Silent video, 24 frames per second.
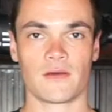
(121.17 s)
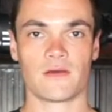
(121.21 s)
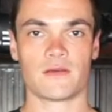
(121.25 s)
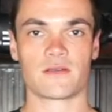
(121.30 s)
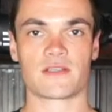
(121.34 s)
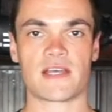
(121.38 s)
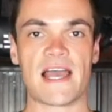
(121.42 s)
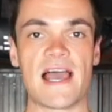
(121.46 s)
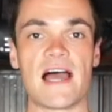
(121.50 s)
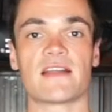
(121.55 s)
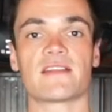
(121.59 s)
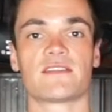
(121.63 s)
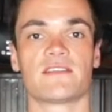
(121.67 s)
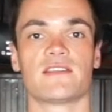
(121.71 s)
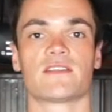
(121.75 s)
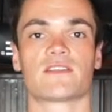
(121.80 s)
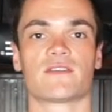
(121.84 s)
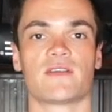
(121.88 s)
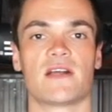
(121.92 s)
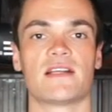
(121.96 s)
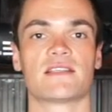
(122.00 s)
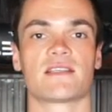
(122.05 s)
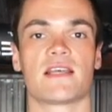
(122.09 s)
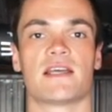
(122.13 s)
So how does this
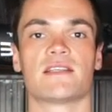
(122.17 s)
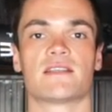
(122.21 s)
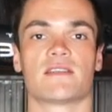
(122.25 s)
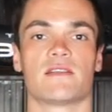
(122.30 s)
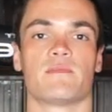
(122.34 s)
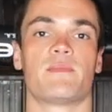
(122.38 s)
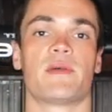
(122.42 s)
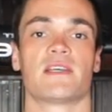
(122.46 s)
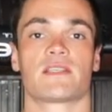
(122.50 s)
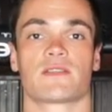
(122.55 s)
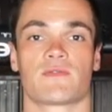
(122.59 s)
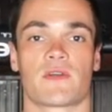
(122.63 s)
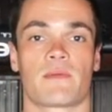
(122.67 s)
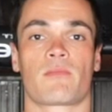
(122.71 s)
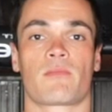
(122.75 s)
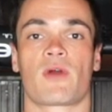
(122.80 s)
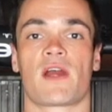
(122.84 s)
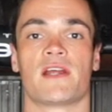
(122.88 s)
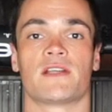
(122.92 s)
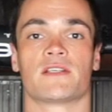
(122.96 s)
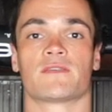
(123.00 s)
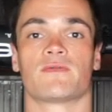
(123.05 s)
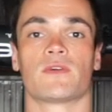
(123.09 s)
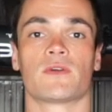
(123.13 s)
translate to the best
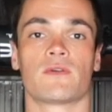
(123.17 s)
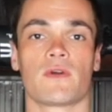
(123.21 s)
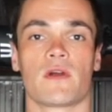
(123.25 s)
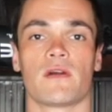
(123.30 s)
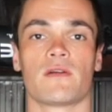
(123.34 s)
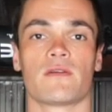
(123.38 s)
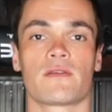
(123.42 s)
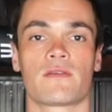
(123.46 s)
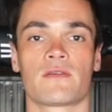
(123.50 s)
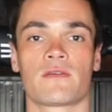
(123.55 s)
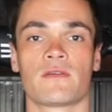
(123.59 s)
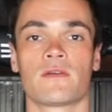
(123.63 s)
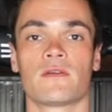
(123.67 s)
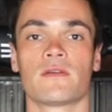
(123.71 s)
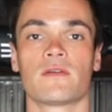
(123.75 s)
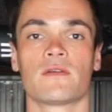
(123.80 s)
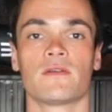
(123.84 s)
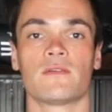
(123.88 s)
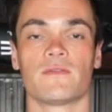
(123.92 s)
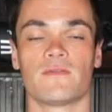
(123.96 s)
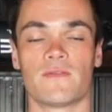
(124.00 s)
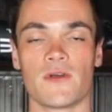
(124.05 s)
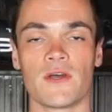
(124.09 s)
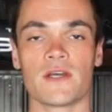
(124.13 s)
range for growth?
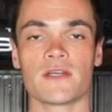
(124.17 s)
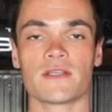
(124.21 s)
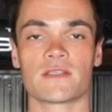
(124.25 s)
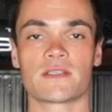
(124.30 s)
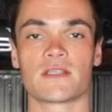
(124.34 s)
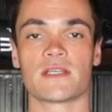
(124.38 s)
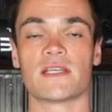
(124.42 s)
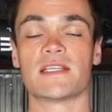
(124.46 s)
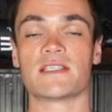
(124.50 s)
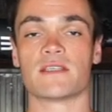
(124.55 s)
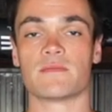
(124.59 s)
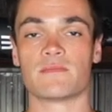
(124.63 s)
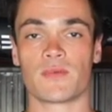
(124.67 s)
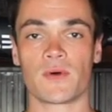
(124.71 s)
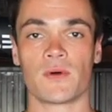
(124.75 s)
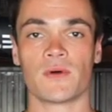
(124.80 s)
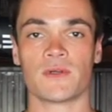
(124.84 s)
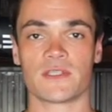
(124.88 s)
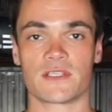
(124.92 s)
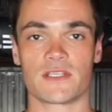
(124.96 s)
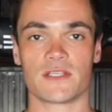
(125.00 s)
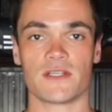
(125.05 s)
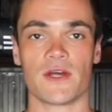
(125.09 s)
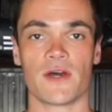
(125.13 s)
First, it's
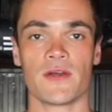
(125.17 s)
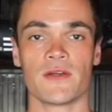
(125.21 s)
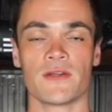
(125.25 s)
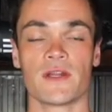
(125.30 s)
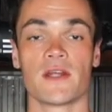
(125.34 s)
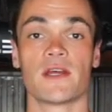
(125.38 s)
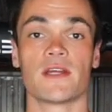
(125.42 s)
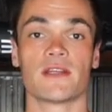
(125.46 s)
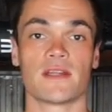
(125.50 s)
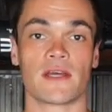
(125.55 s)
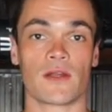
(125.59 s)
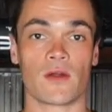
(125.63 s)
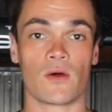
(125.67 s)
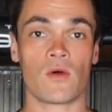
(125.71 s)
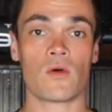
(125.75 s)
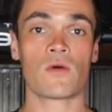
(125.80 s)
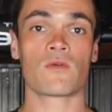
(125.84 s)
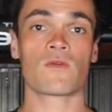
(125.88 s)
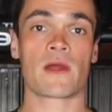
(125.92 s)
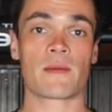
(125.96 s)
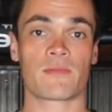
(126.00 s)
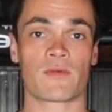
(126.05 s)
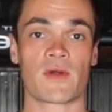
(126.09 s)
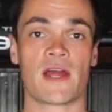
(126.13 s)
important to note that all
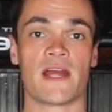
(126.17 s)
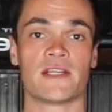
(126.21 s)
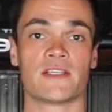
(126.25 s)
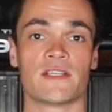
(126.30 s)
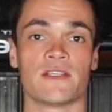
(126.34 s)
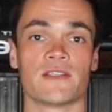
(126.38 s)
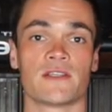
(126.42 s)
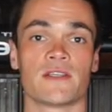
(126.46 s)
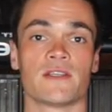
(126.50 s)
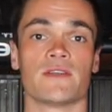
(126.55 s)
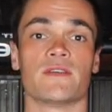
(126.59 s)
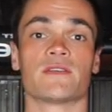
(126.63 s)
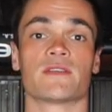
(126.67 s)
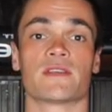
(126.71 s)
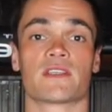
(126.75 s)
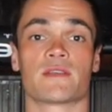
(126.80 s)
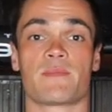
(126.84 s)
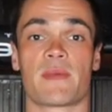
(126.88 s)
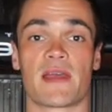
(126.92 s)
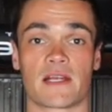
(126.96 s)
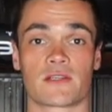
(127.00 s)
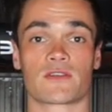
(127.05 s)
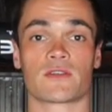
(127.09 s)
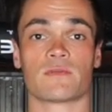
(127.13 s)
rep ranges use a
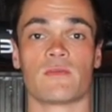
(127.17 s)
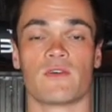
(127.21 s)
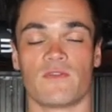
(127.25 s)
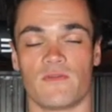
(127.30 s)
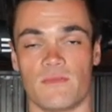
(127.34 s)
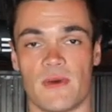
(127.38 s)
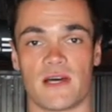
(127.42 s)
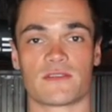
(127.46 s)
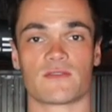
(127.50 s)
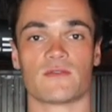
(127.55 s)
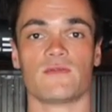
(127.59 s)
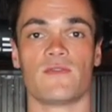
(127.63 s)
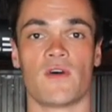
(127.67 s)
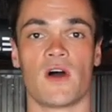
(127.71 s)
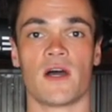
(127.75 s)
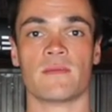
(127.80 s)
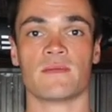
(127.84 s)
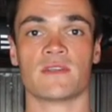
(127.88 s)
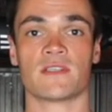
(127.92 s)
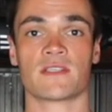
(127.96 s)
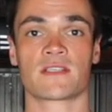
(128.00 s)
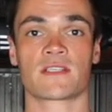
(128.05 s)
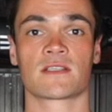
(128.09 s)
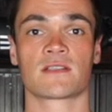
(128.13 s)
spectrum of muscle
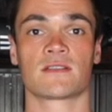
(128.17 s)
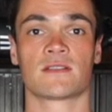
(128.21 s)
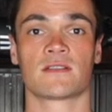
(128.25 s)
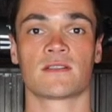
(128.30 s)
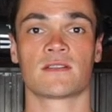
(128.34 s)
fibers.